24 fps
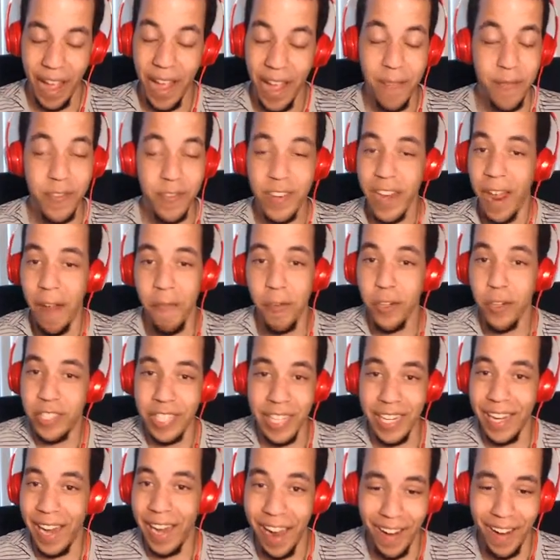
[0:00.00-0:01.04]
I've never
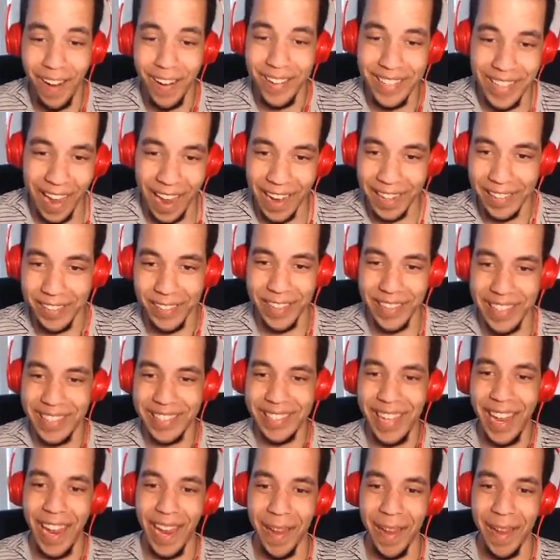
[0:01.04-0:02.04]
seen Aerodactyl in this